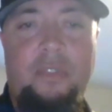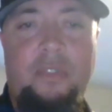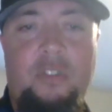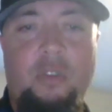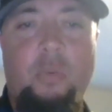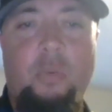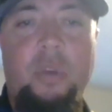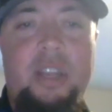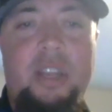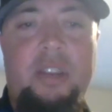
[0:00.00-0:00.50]

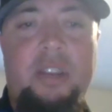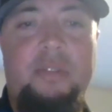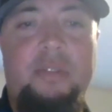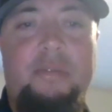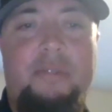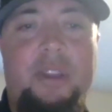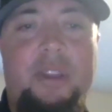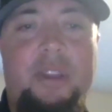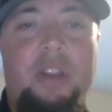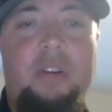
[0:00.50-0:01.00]
So we need
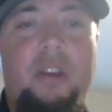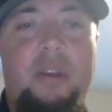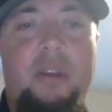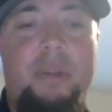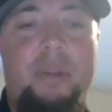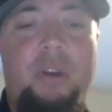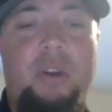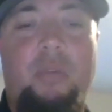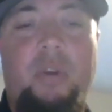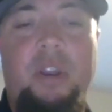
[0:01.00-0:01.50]
to figure out
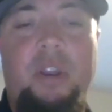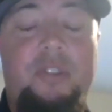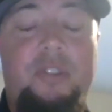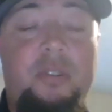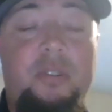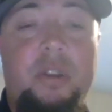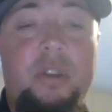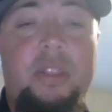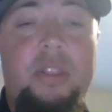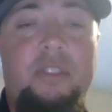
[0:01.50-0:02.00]
a better way to
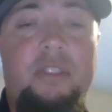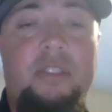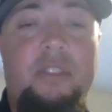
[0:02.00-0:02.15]
do it.